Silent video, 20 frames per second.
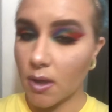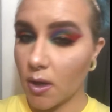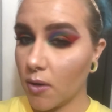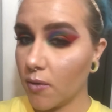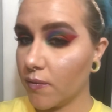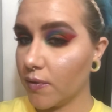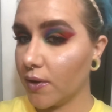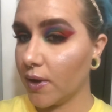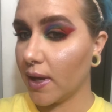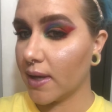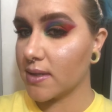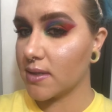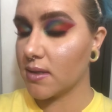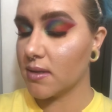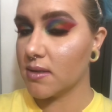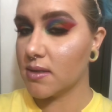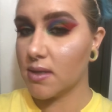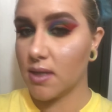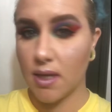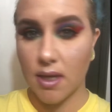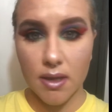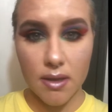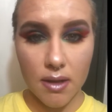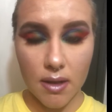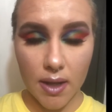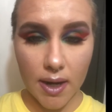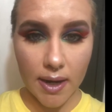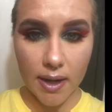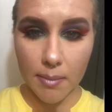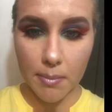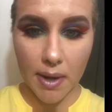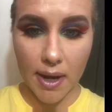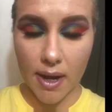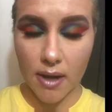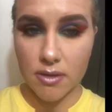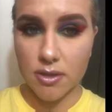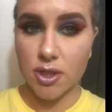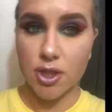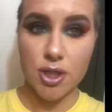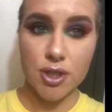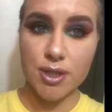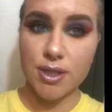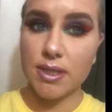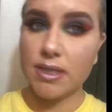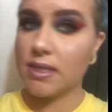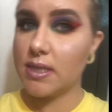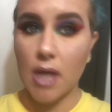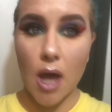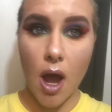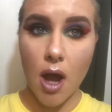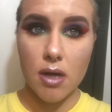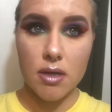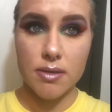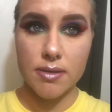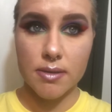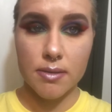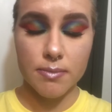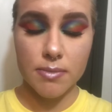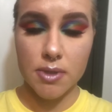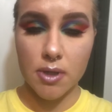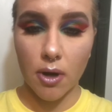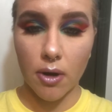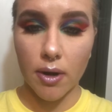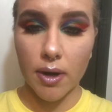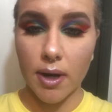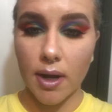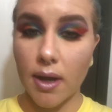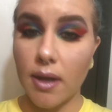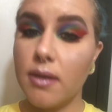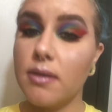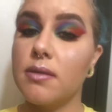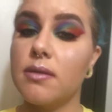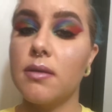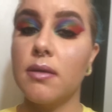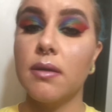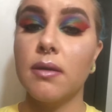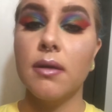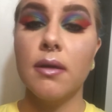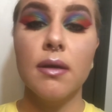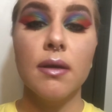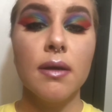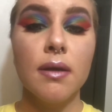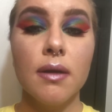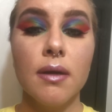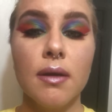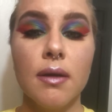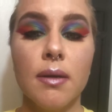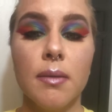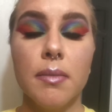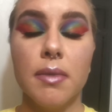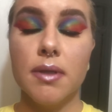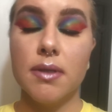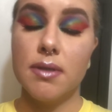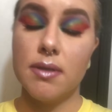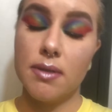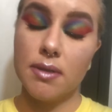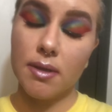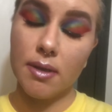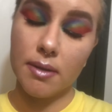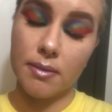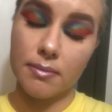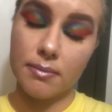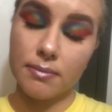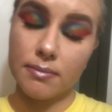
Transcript: Hopefully you guys can see. The lighting in my house just sucks. I'm sorry guys. This is it.